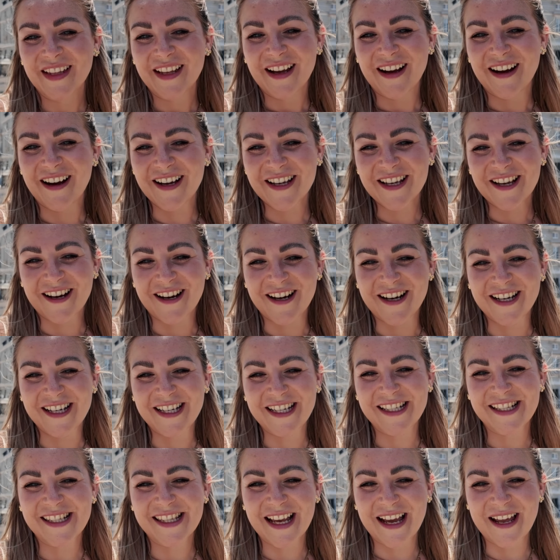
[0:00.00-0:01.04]
Hi
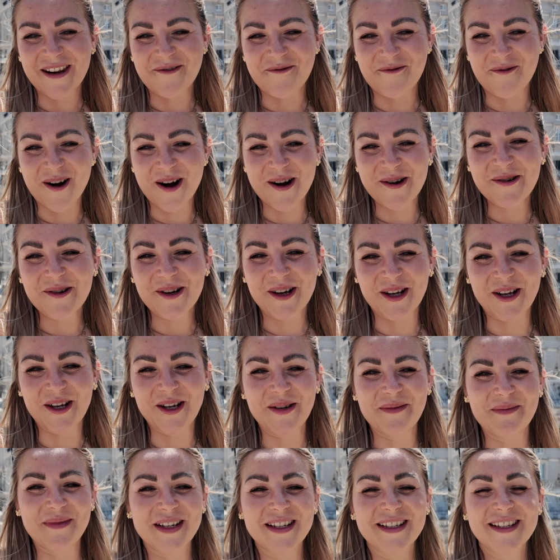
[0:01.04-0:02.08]
guys, and
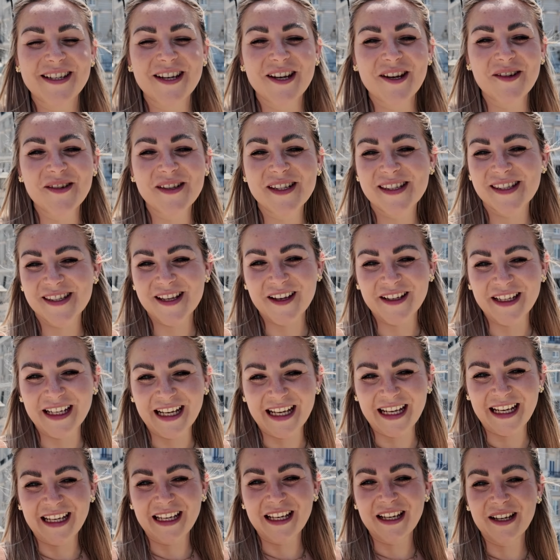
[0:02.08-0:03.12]
welcome to
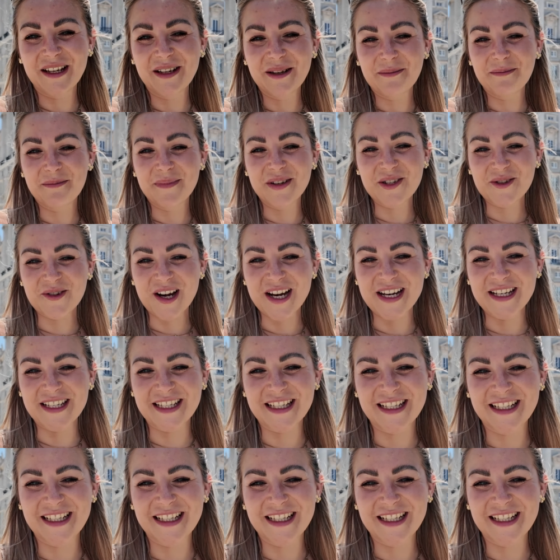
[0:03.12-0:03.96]
sunny Madrid.